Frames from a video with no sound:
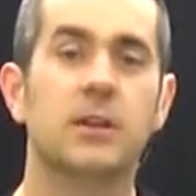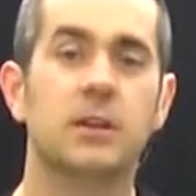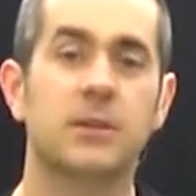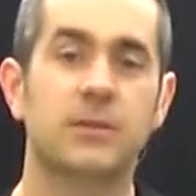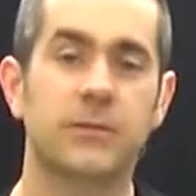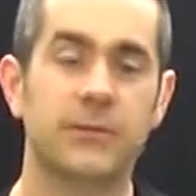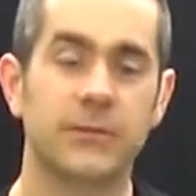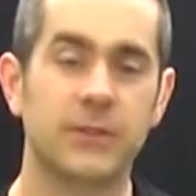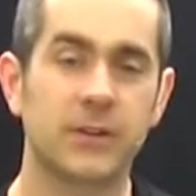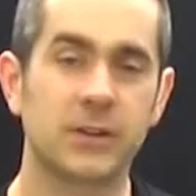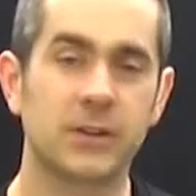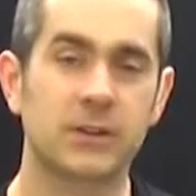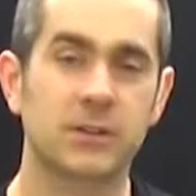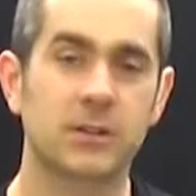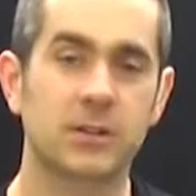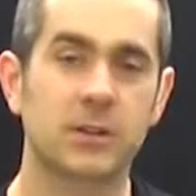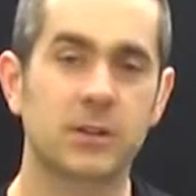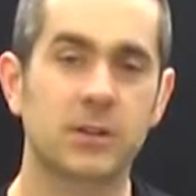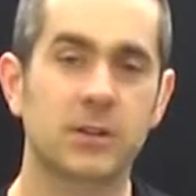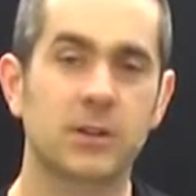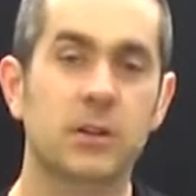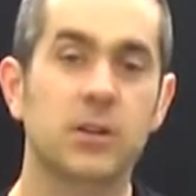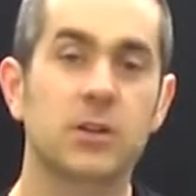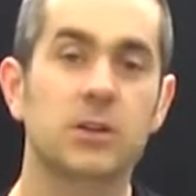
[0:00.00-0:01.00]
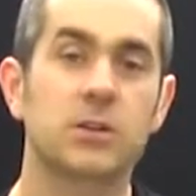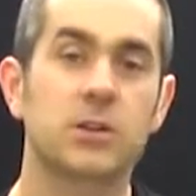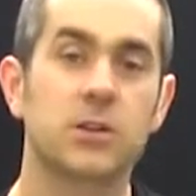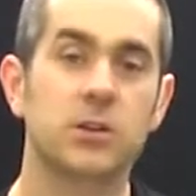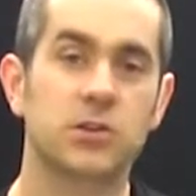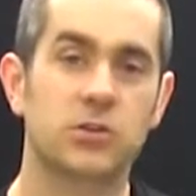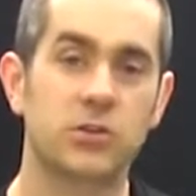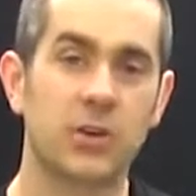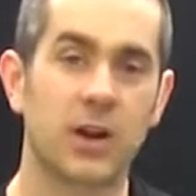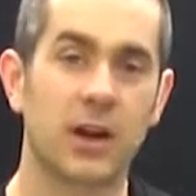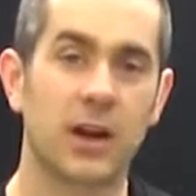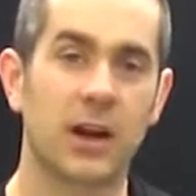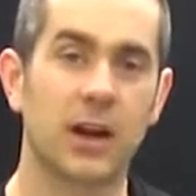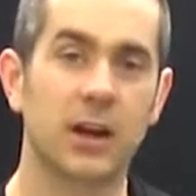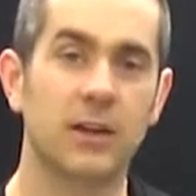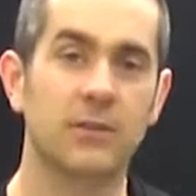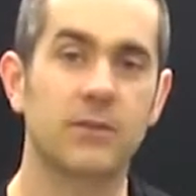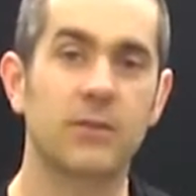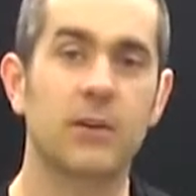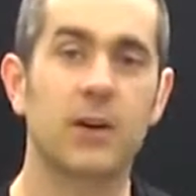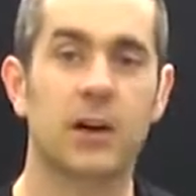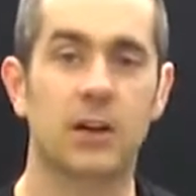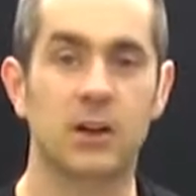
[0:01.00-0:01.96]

the filter, the drive,